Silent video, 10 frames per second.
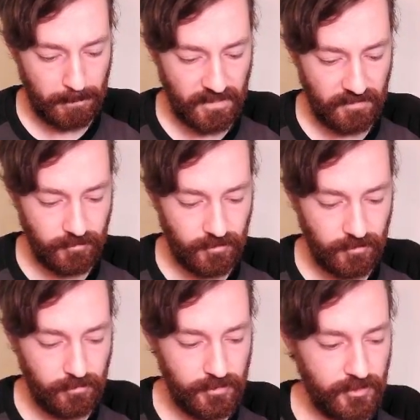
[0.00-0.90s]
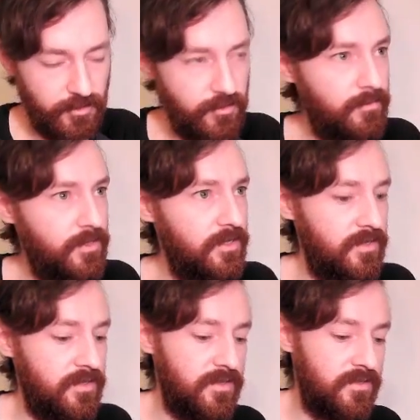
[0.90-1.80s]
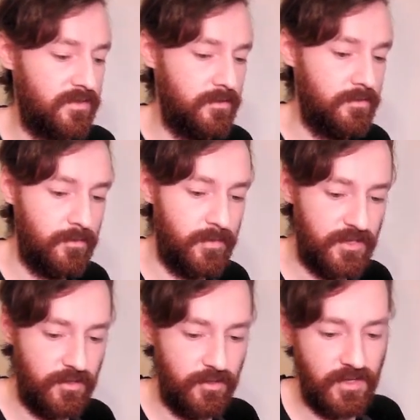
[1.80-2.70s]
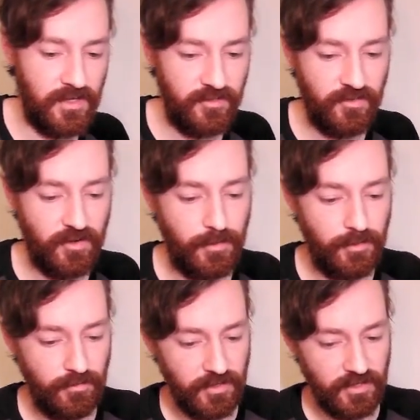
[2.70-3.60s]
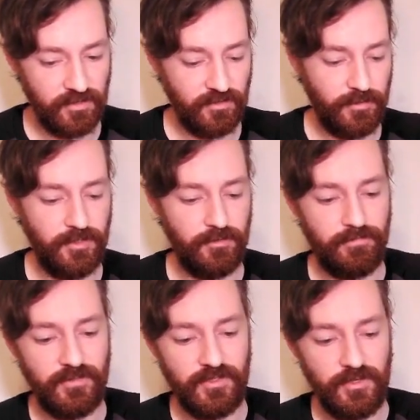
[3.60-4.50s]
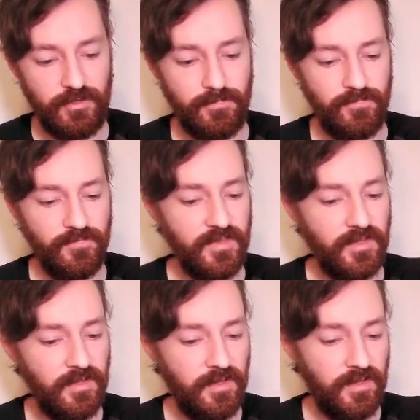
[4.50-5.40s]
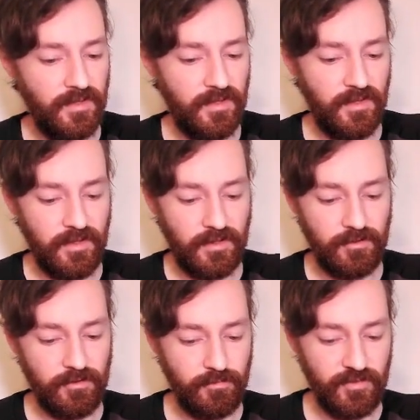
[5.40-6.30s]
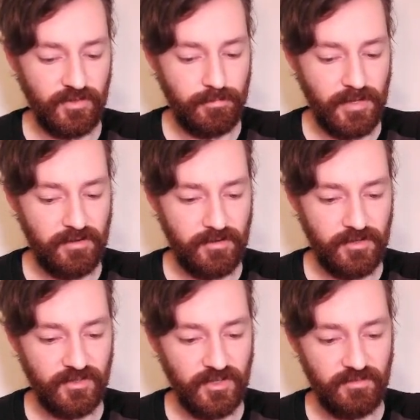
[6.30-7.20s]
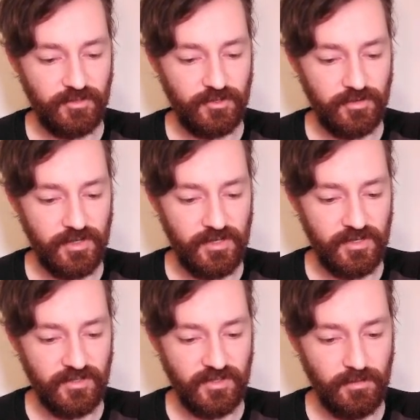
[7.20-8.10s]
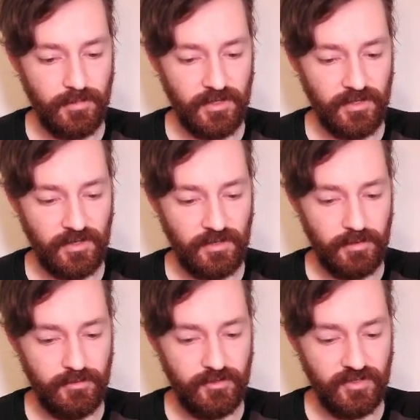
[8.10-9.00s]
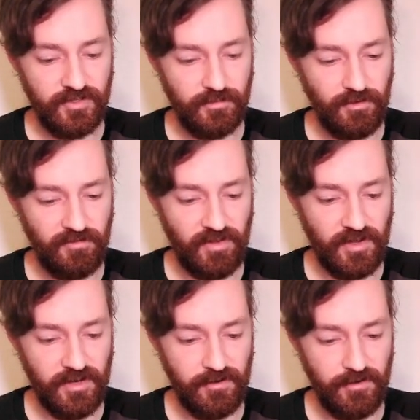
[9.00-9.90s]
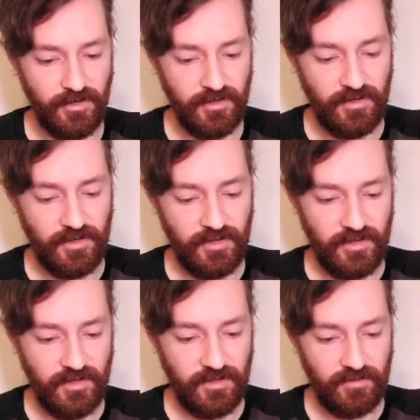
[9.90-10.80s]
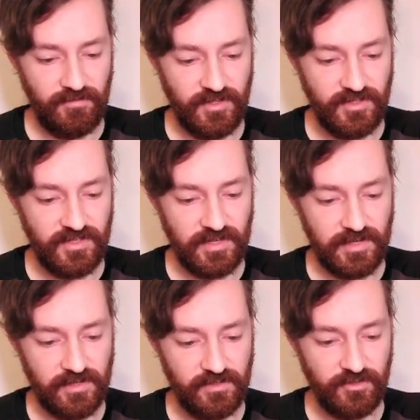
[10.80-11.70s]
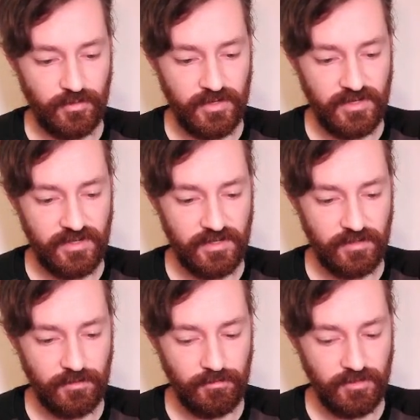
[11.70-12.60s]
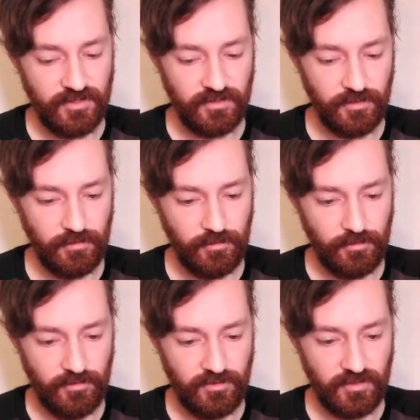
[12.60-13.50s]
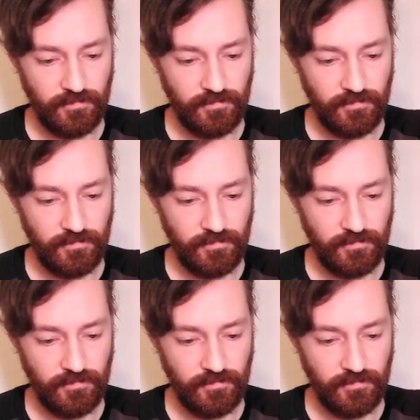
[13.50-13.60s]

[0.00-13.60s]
And we got a whole bunch of good Majestics, so we got a bunch of good cards for our Bolton deck as well. So got some Bannerets. Gonna have to trade some, maybe trade some Levier and Vincent cards away to get the rest of those.